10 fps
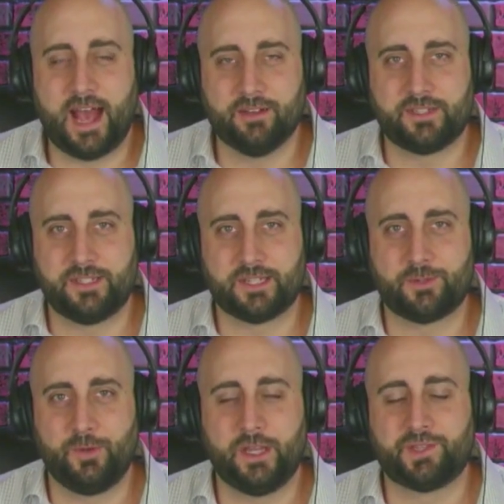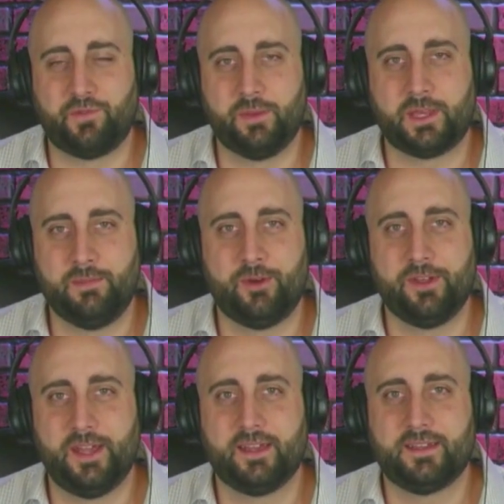out 6 weeks for Mickey
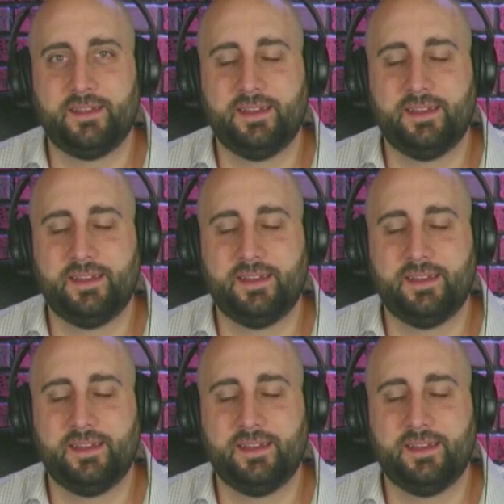Moniak.